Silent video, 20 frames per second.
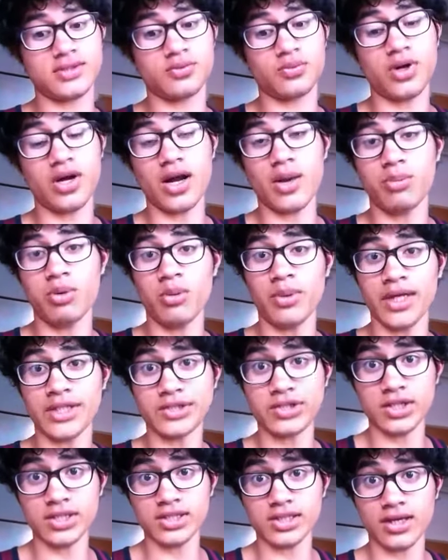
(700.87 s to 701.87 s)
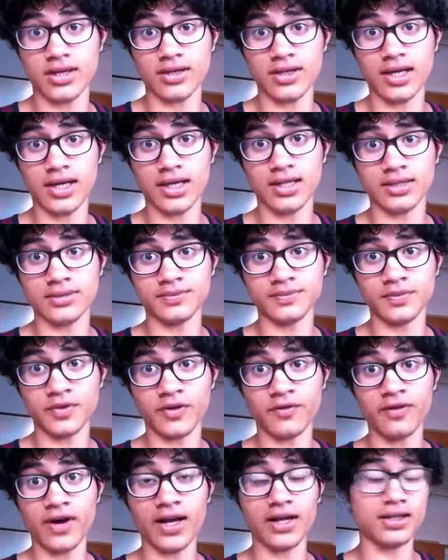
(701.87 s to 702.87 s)
where I put my trust in. And
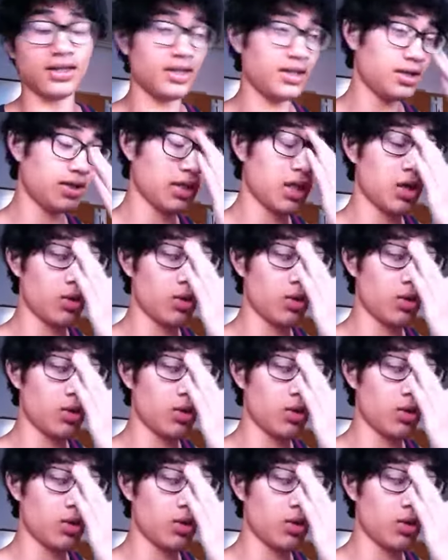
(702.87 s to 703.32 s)
frankly,